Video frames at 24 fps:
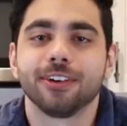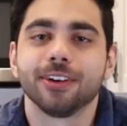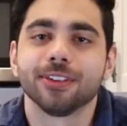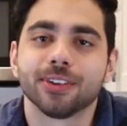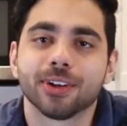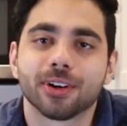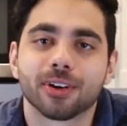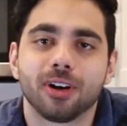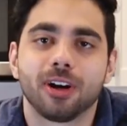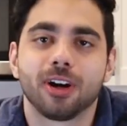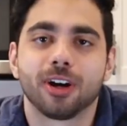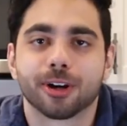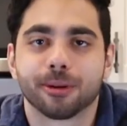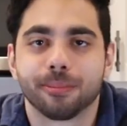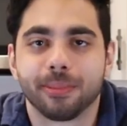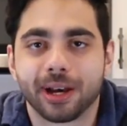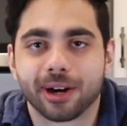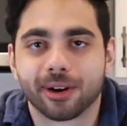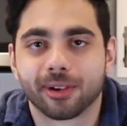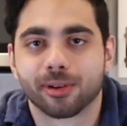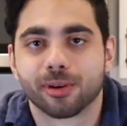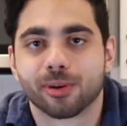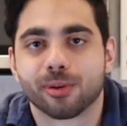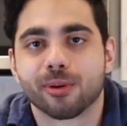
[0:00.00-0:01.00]
a fun little auto
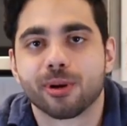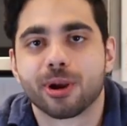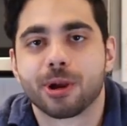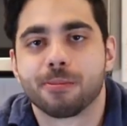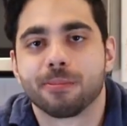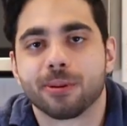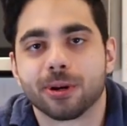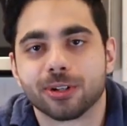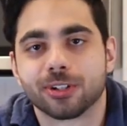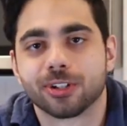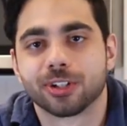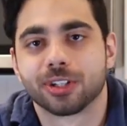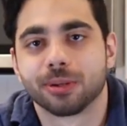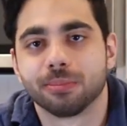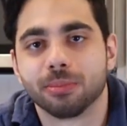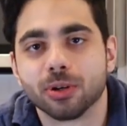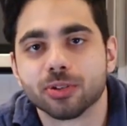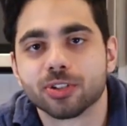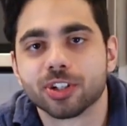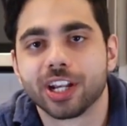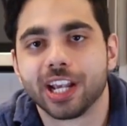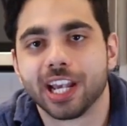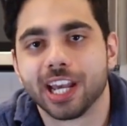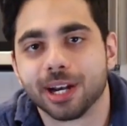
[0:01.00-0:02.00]
battler where you purchase
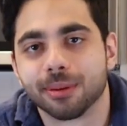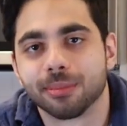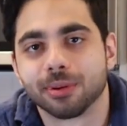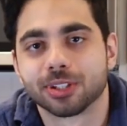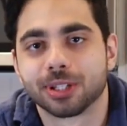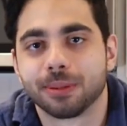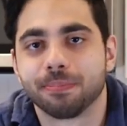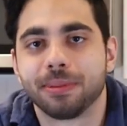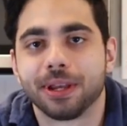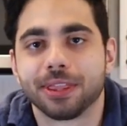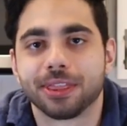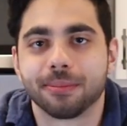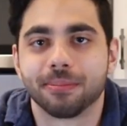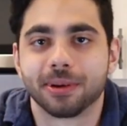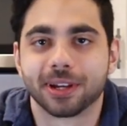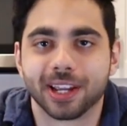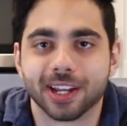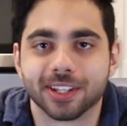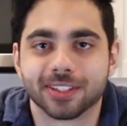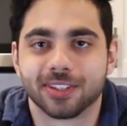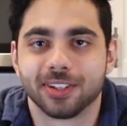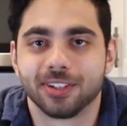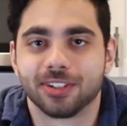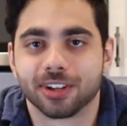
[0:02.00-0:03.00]
emoji animals and pit them
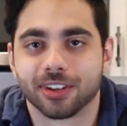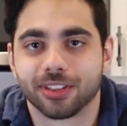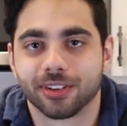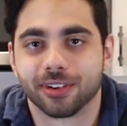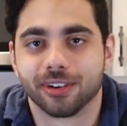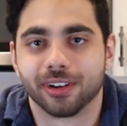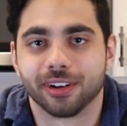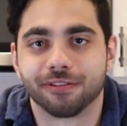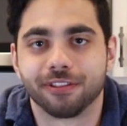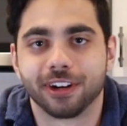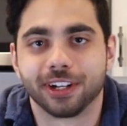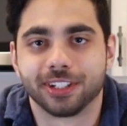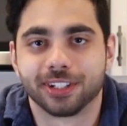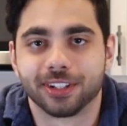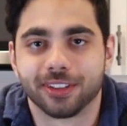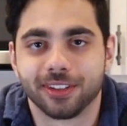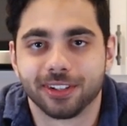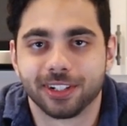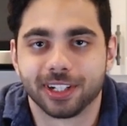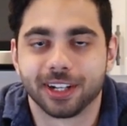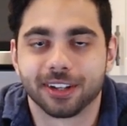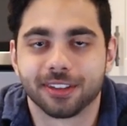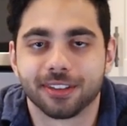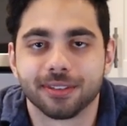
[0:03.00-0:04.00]
against each other in a fight to
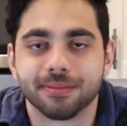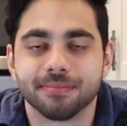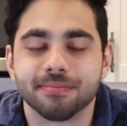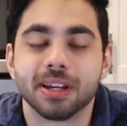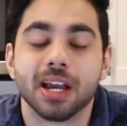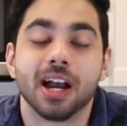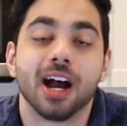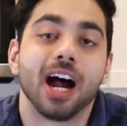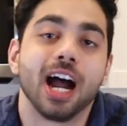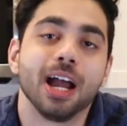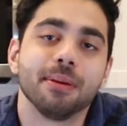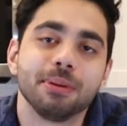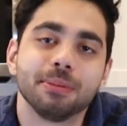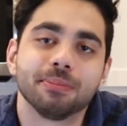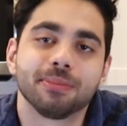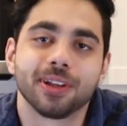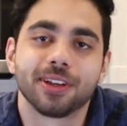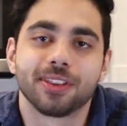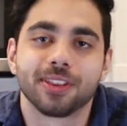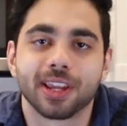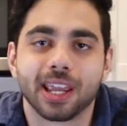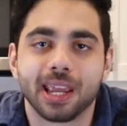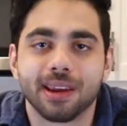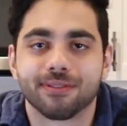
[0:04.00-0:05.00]
the death. I've been
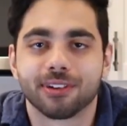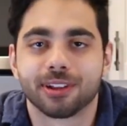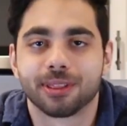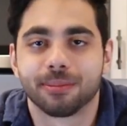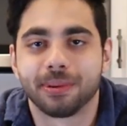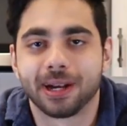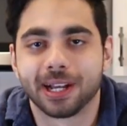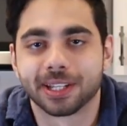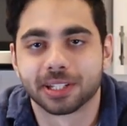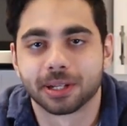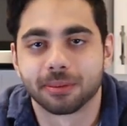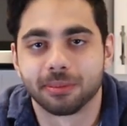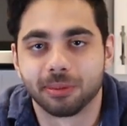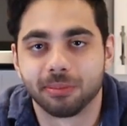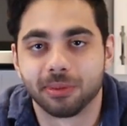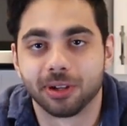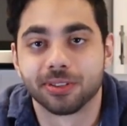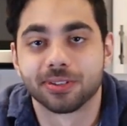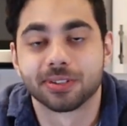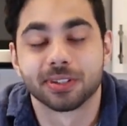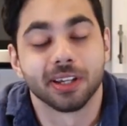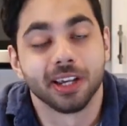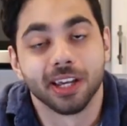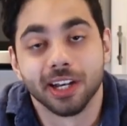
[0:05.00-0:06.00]
playing the game for the past couple
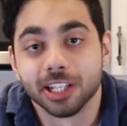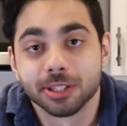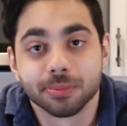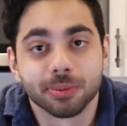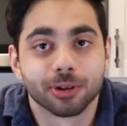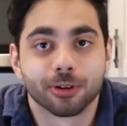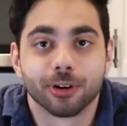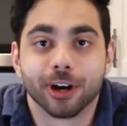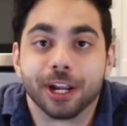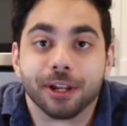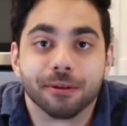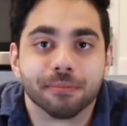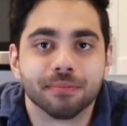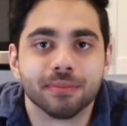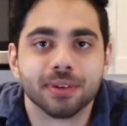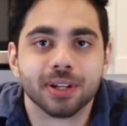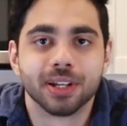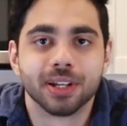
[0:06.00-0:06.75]
months, and it's been great.